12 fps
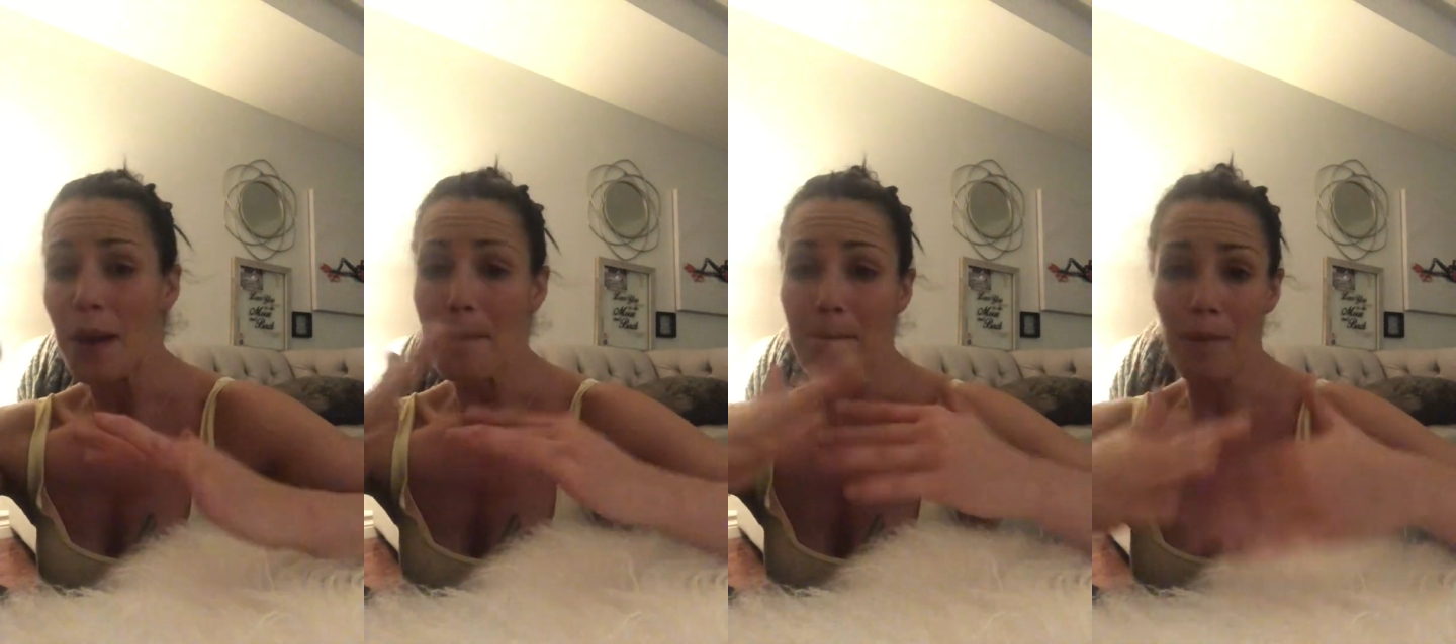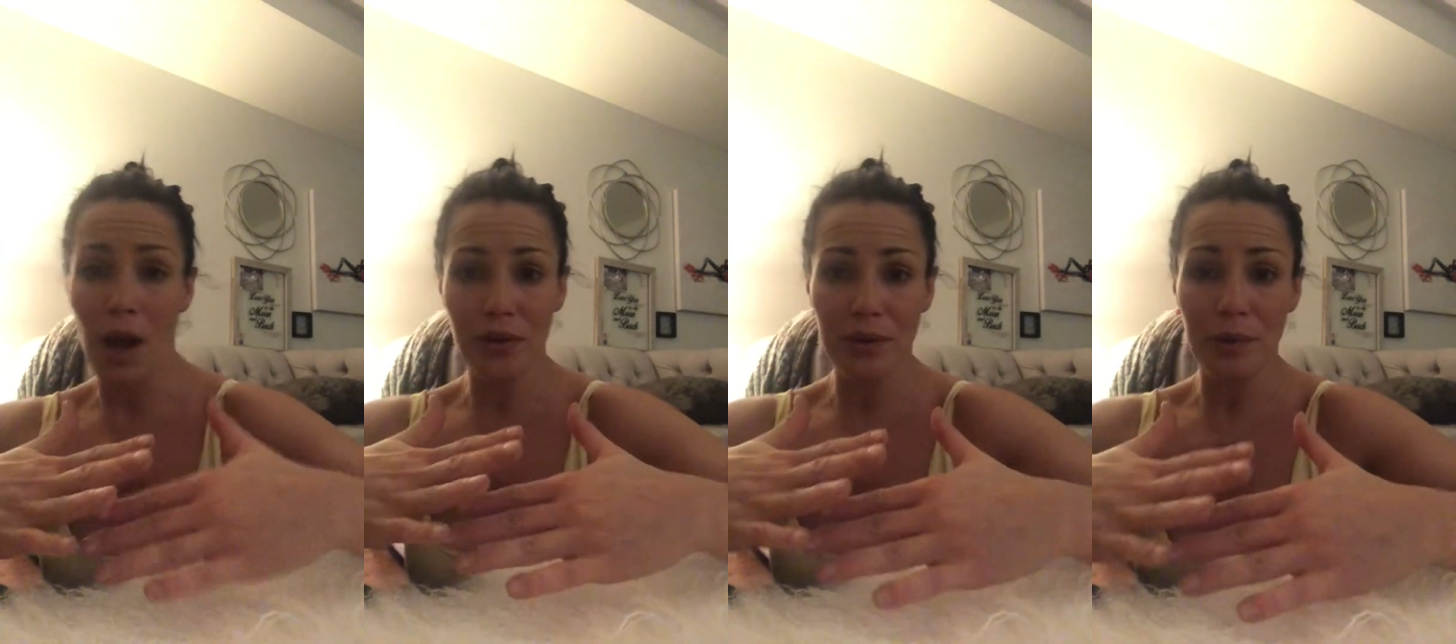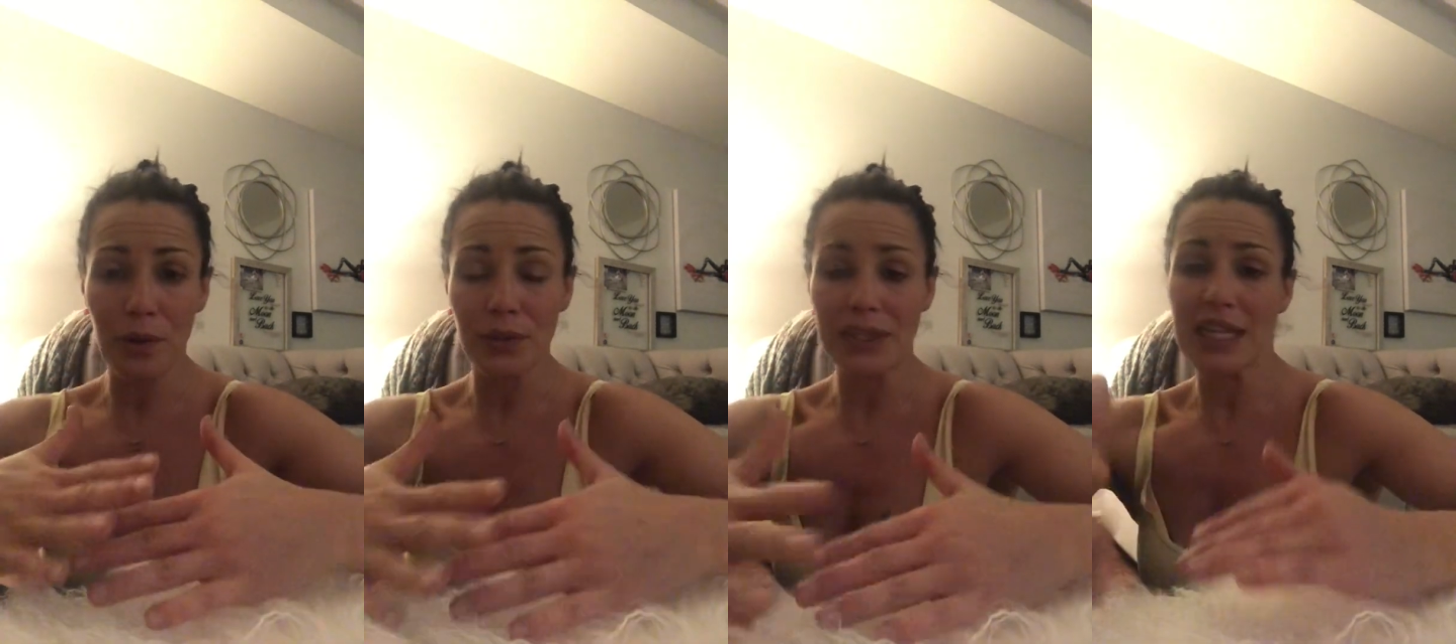moderate
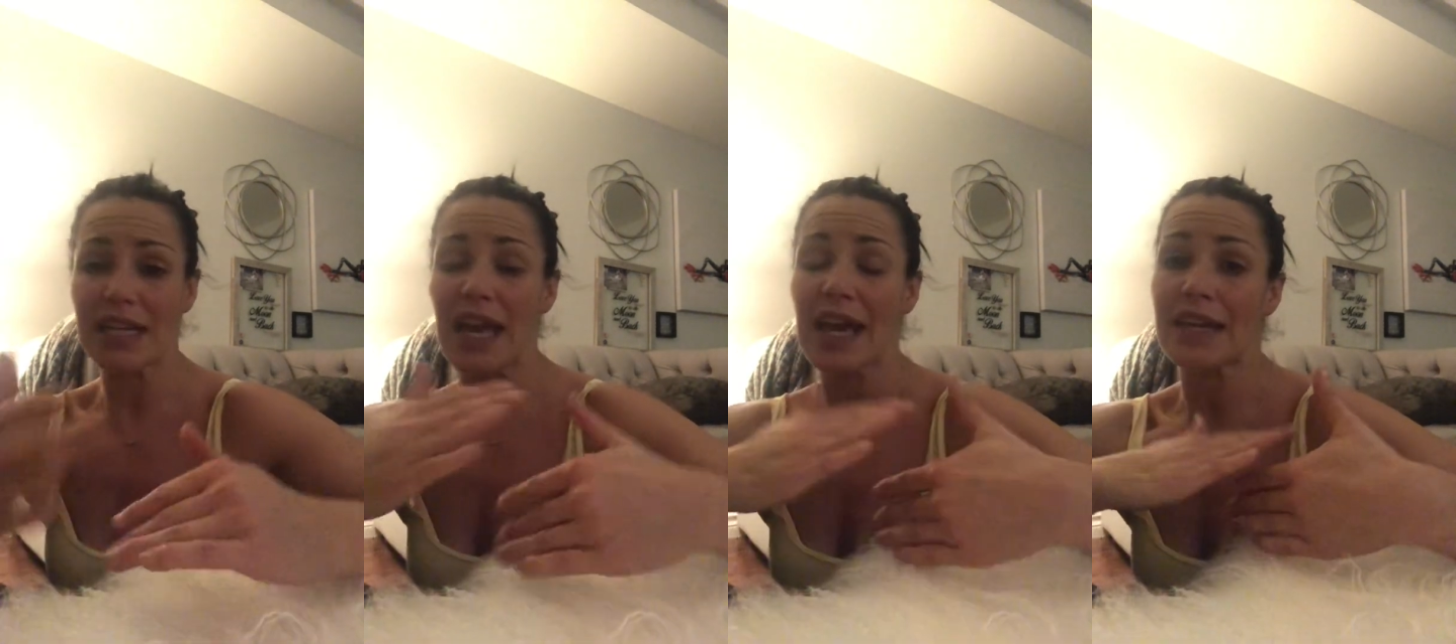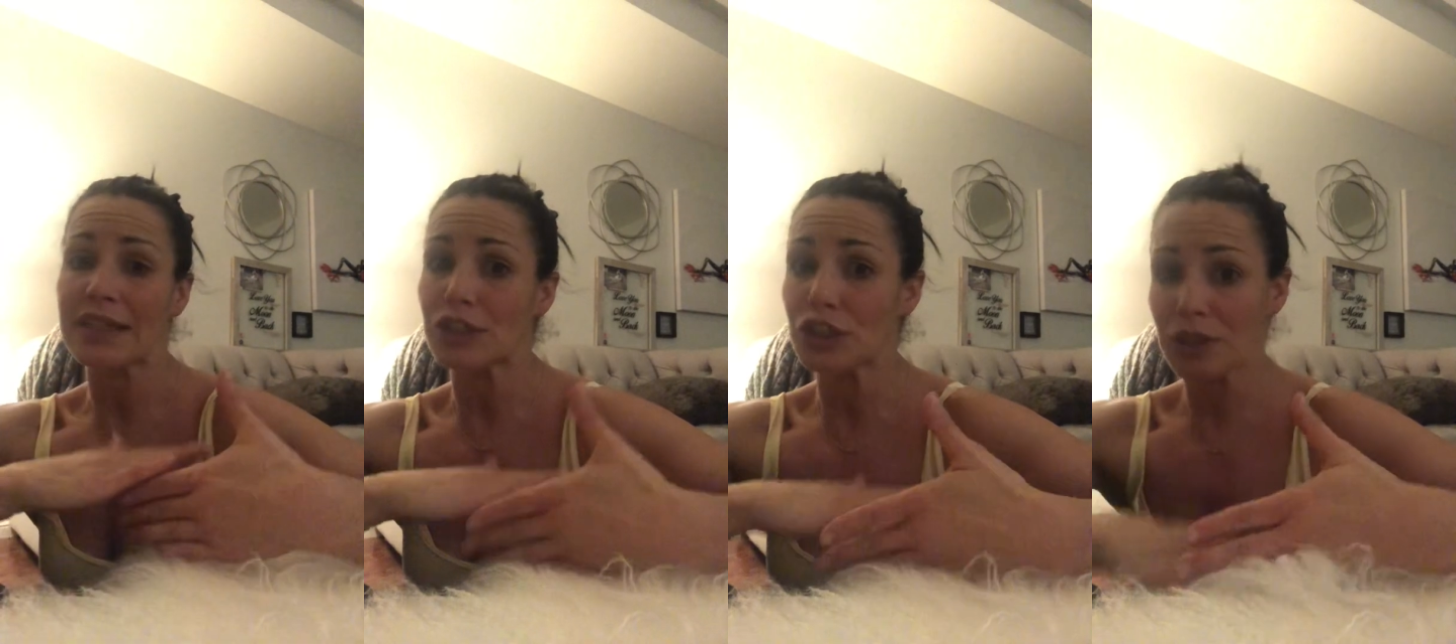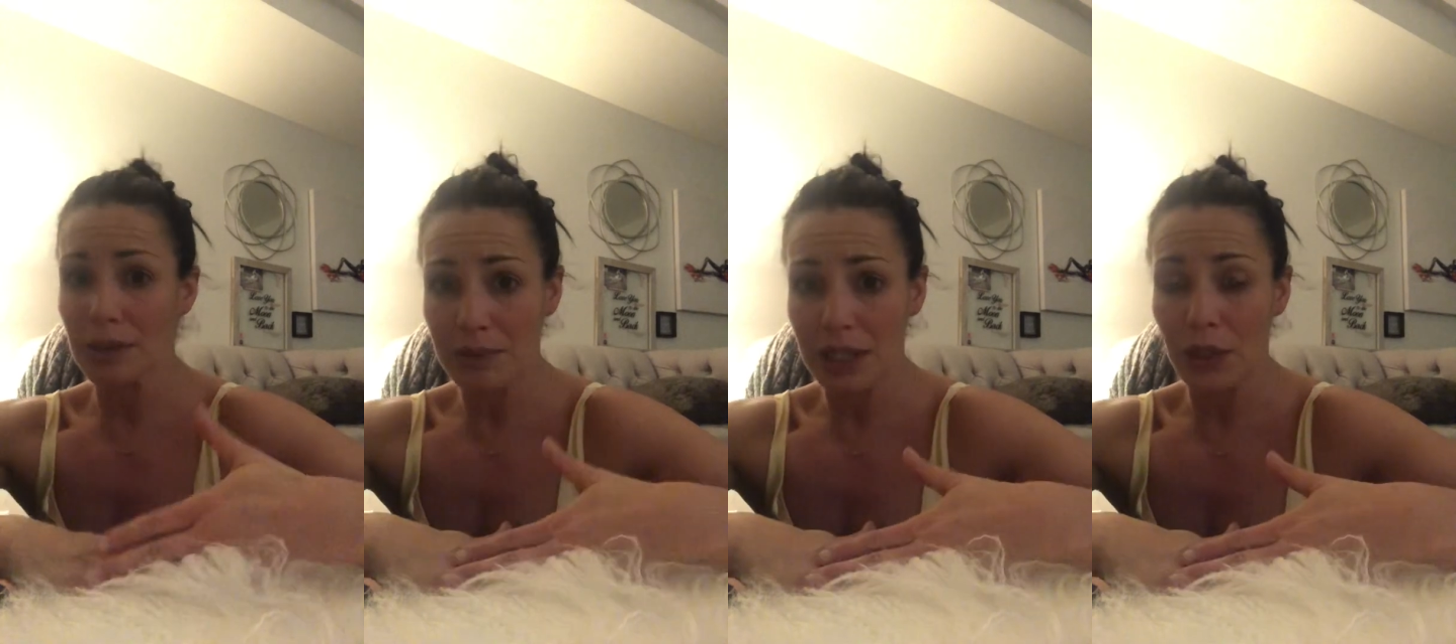protein, and extremely